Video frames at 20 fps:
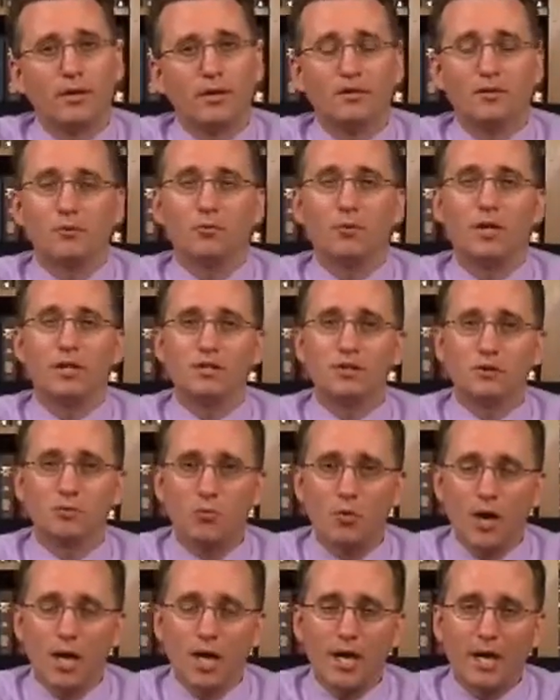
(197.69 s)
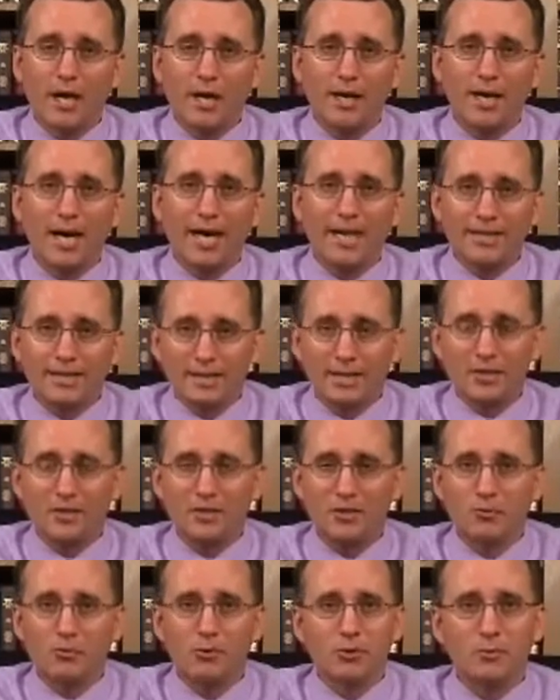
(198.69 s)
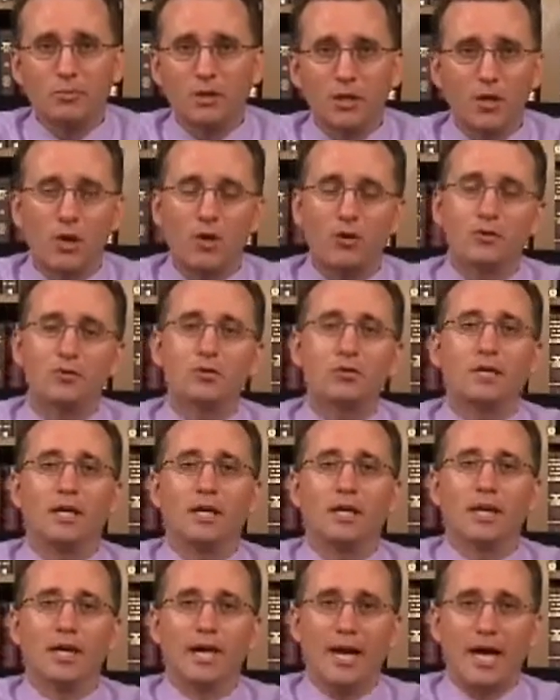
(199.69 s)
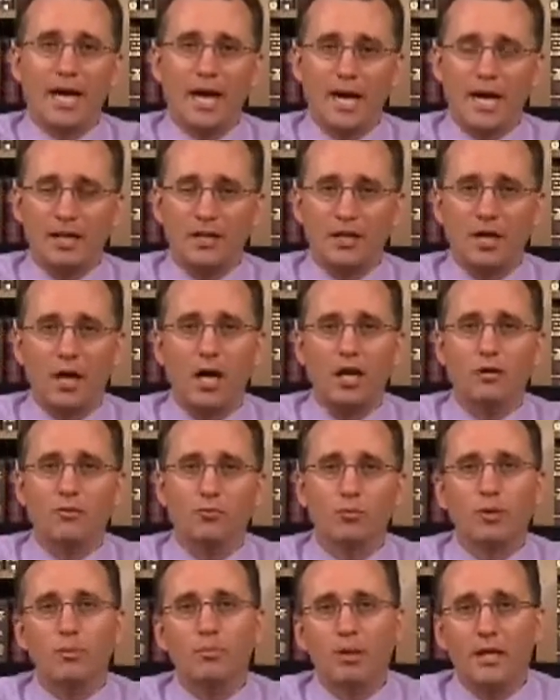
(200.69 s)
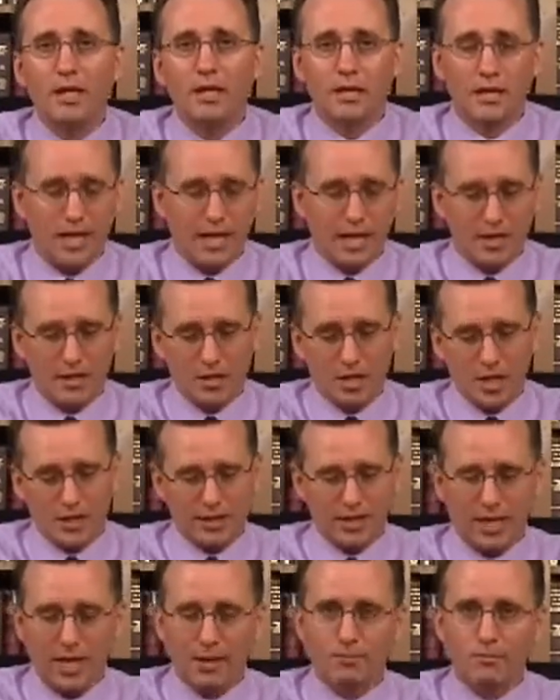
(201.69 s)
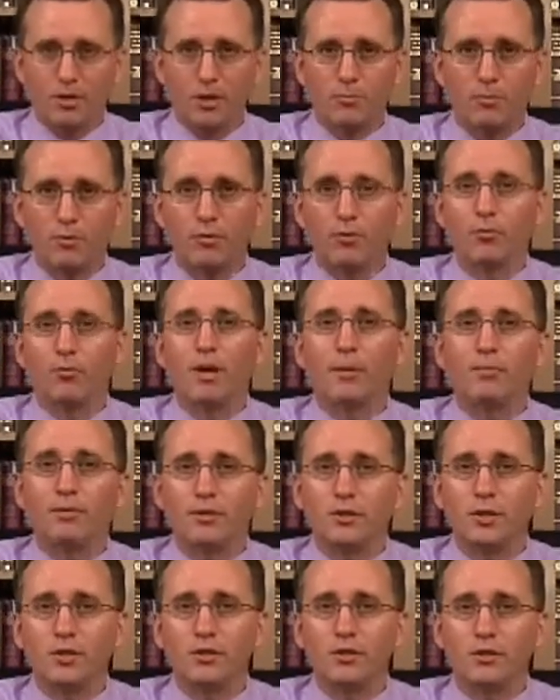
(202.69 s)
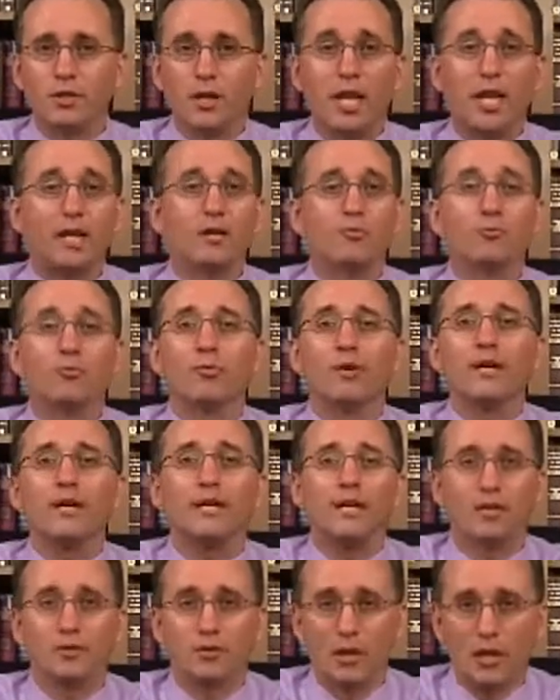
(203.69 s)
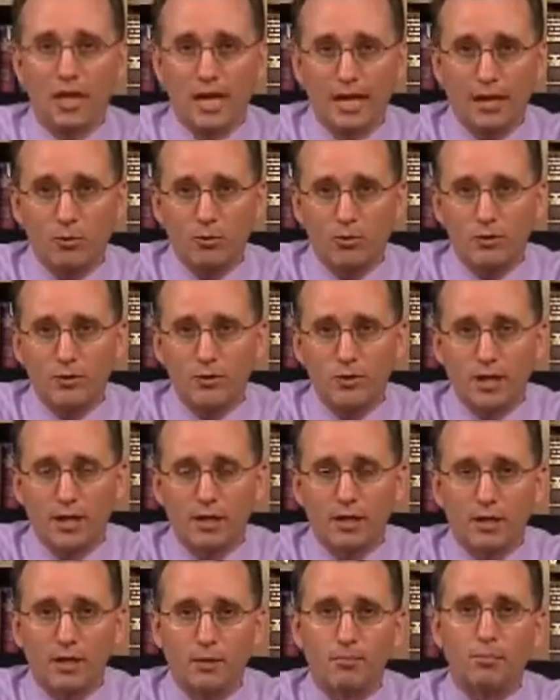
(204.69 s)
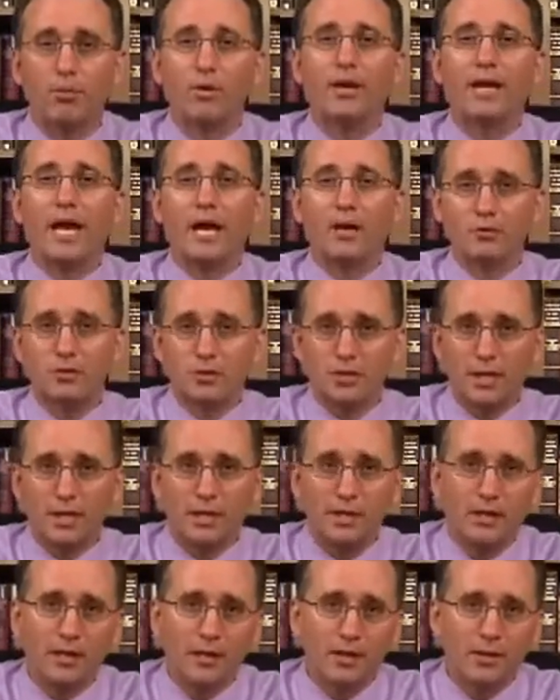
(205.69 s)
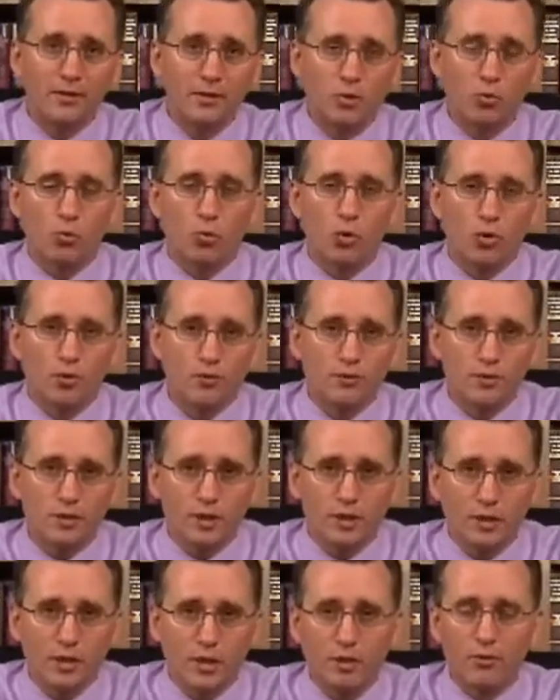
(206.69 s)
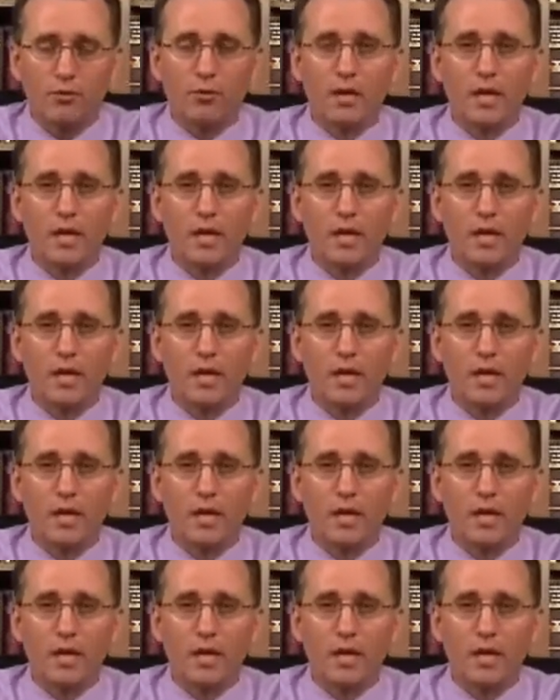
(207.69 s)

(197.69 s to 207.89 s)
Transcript: And the reason why I didn't was because I had not repeated. I had not kept up with the repetition, like of reading the language and pronouncing the words in the other